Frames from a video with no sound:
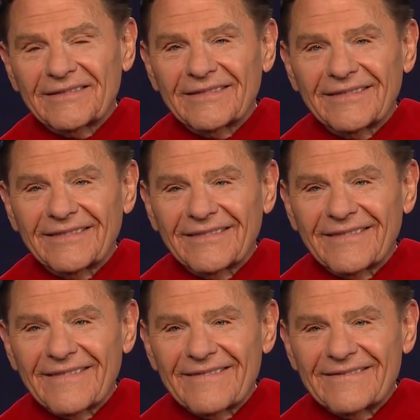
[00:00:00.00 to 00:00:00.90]

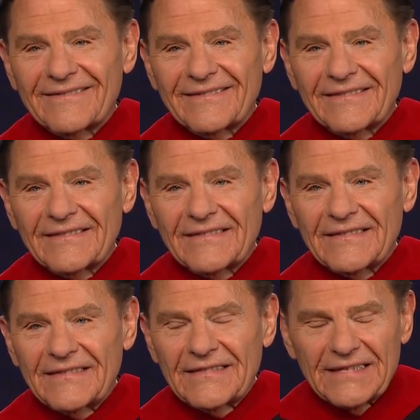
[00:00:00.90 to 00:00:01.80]

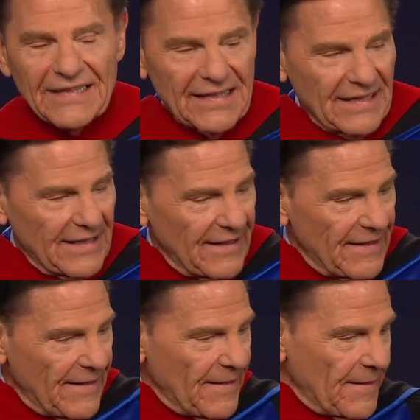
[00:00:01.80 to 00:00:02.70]

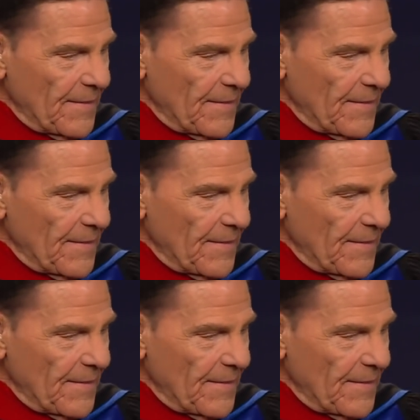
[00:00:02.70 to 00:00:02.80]
Nobody speaks.